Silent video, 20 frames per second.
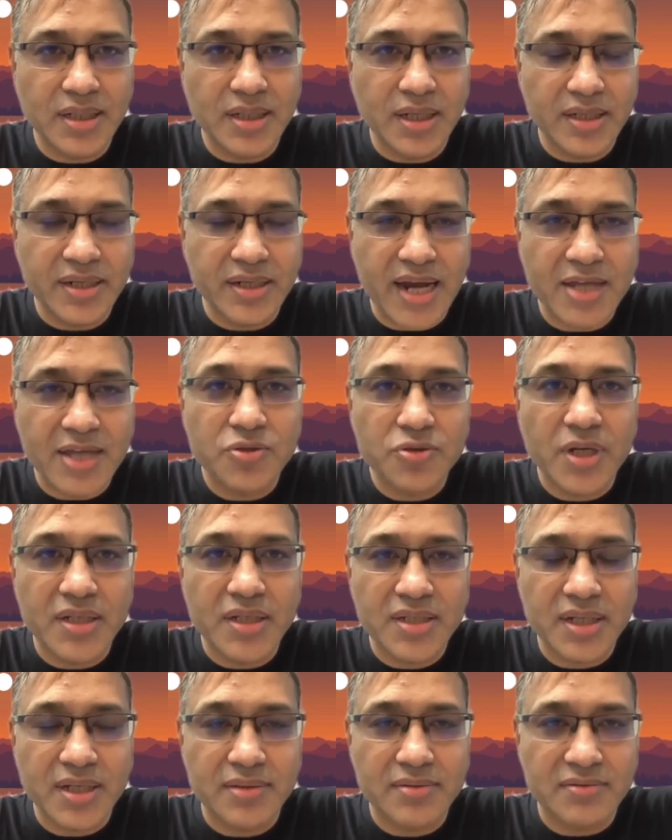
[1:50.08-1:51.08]

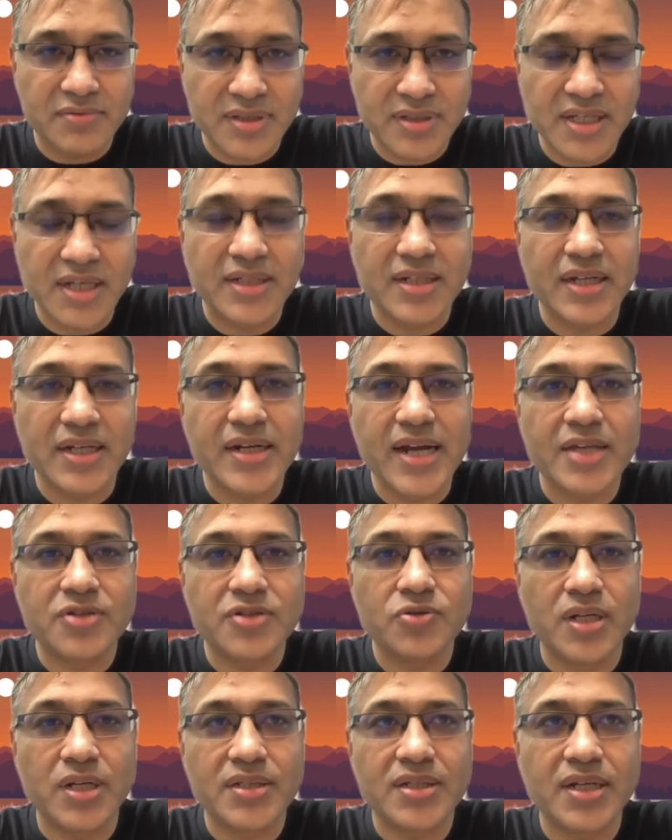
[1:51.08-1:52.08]
recently
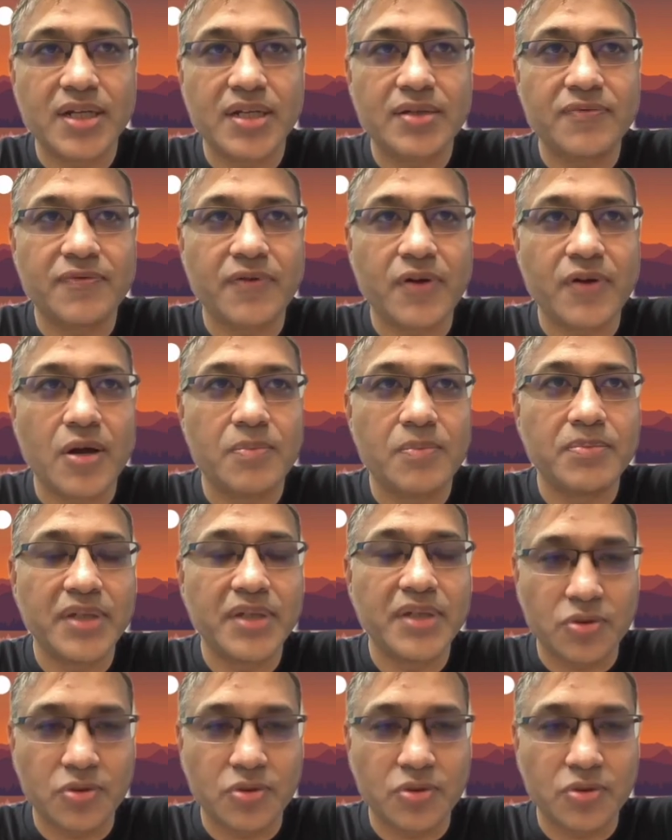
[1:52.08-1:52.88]
graduated from